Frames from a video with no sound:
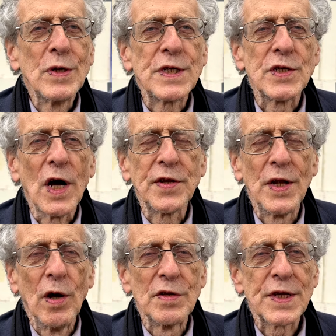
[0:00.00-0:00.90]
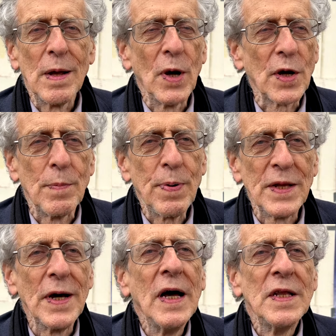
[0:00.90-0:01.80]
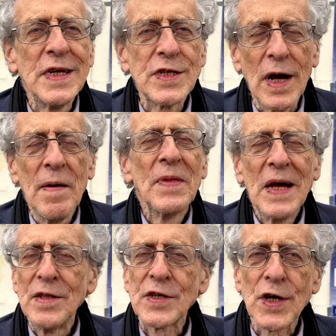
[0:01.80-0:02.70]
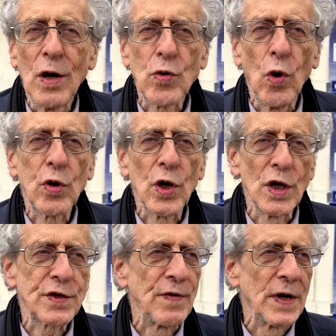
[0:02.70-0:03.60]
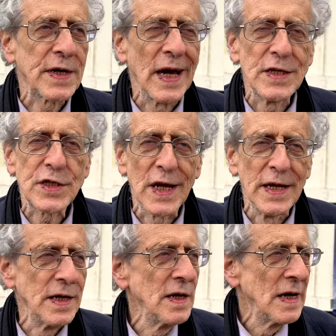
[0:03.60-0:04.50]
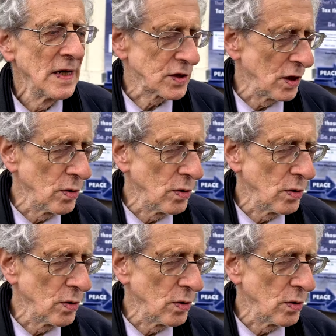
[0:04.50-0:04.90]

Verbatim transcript: which is utter nonsense. I'm not going to pay that. These are the so-called costs for a KC